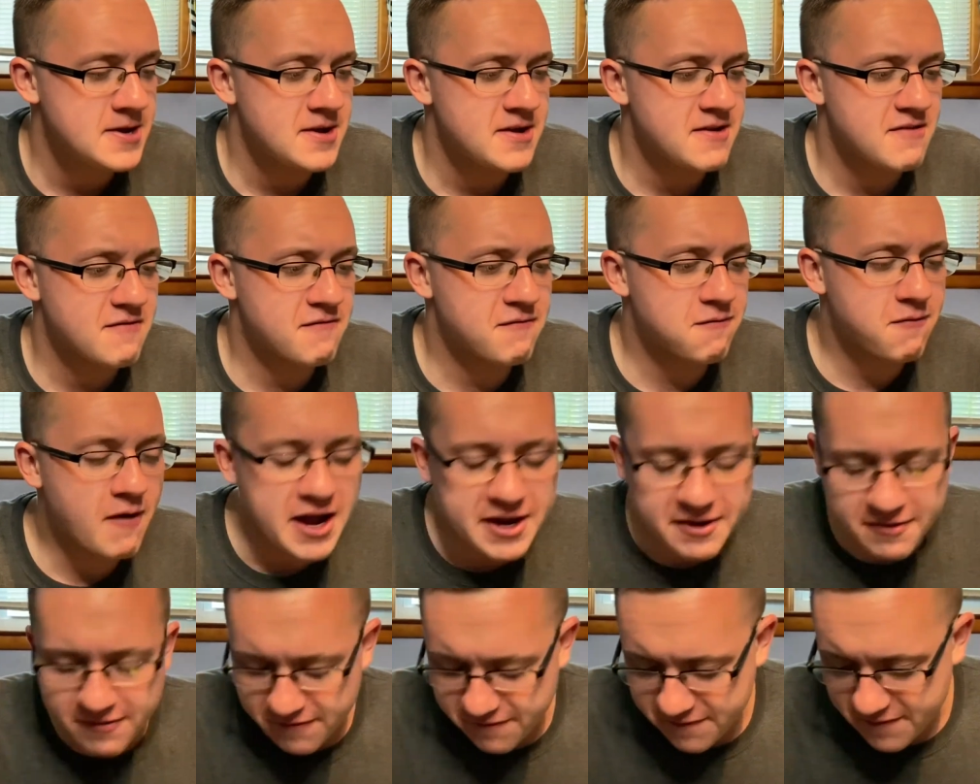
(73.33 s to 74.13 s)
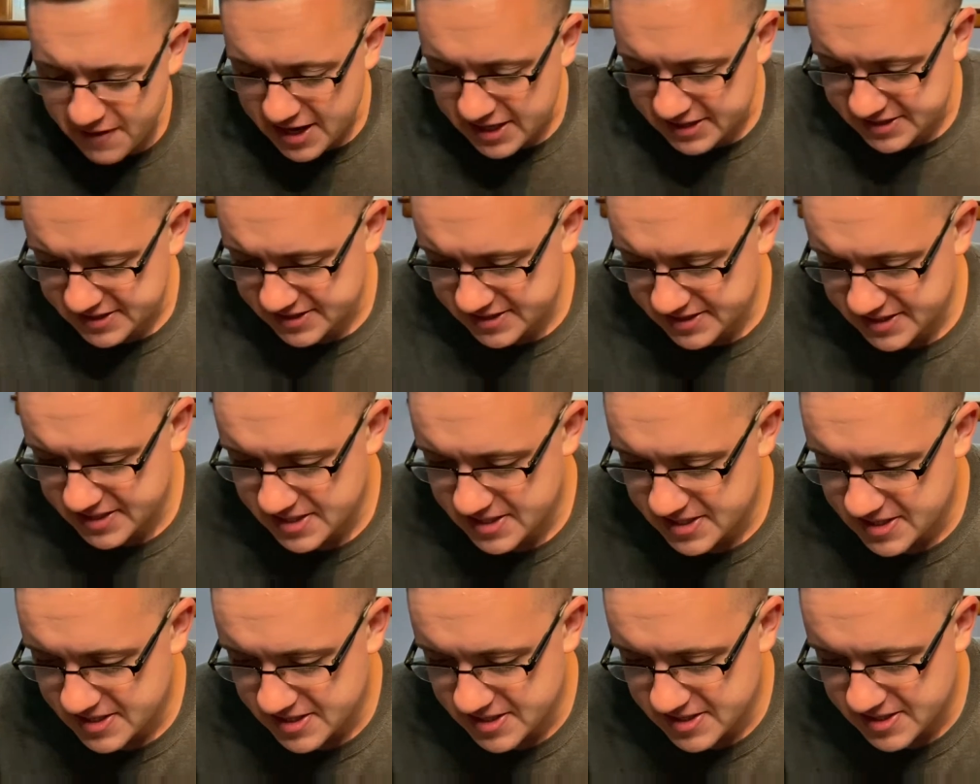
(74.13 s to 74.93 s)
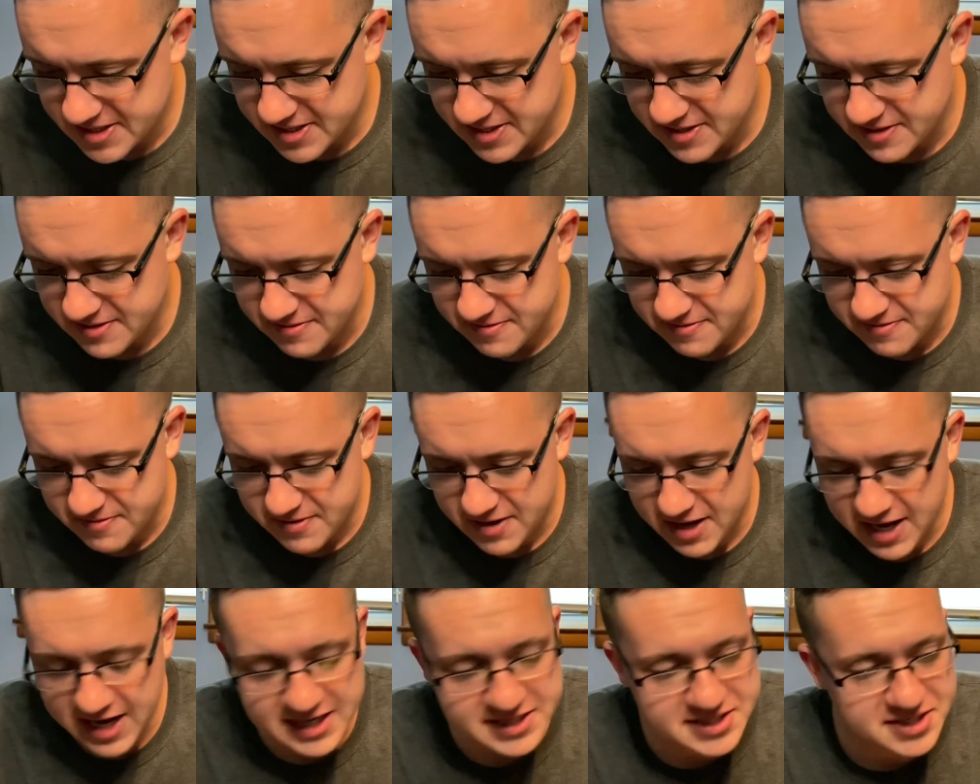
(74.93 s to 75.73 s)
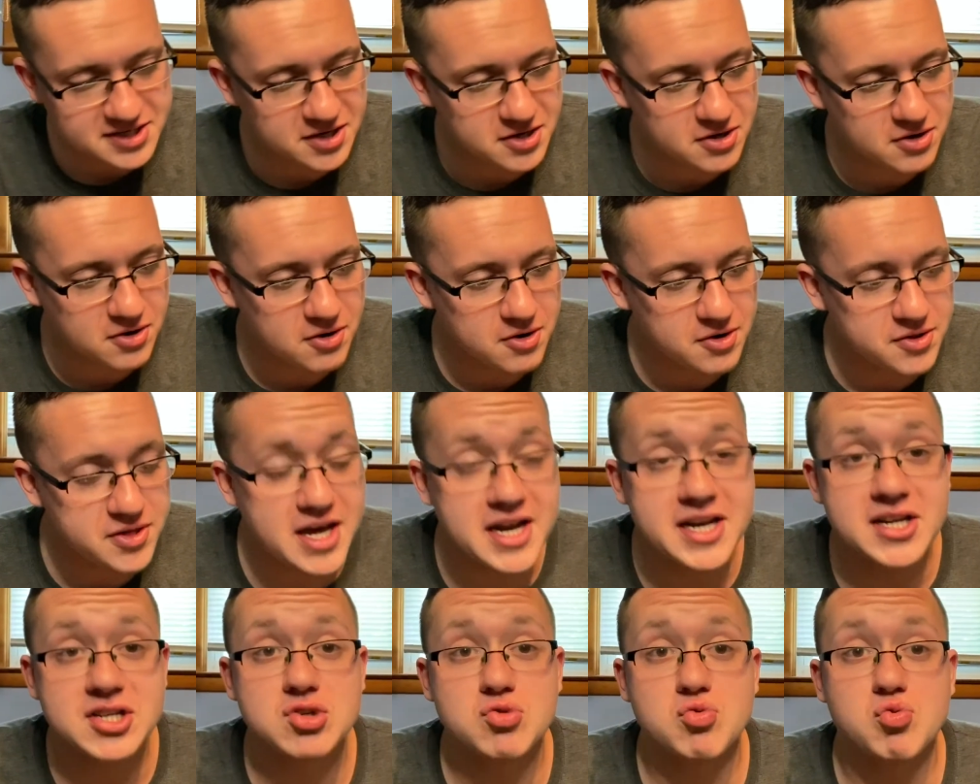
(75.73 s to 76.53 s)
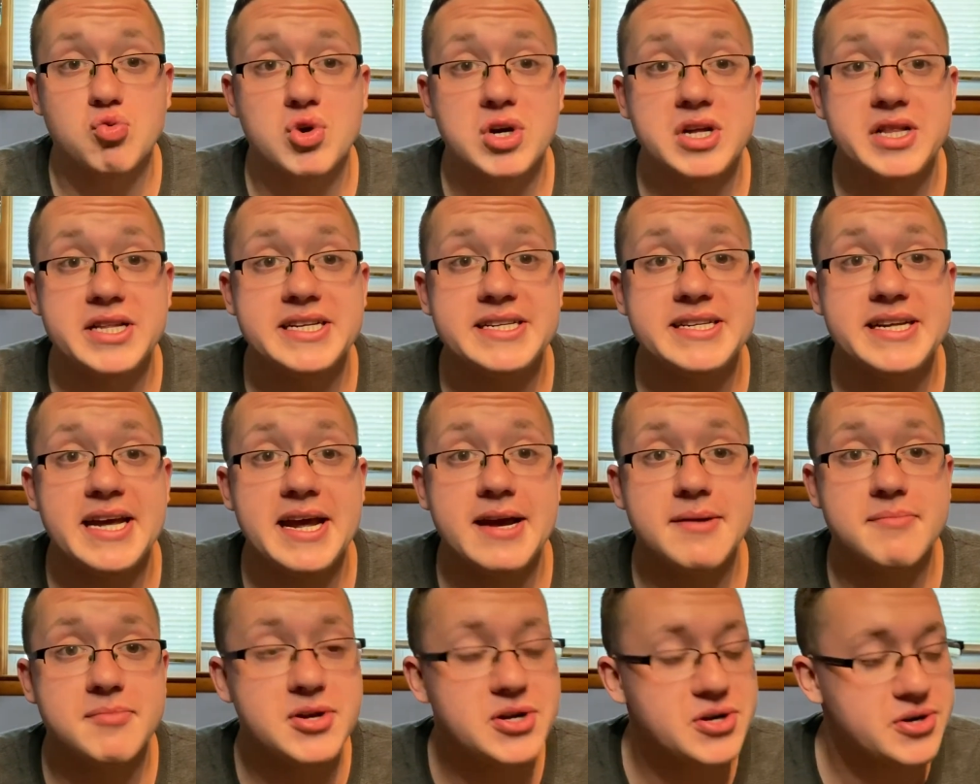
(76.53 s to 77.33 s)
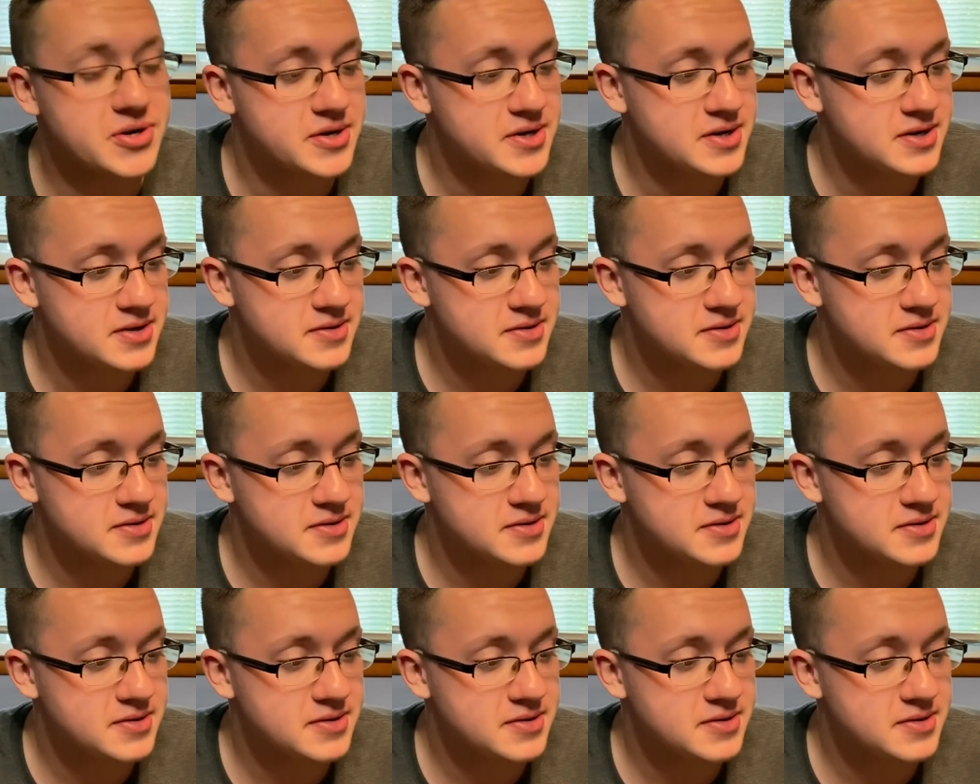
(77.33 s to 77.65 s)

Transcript: Fyter Fest has a card that is really damn good.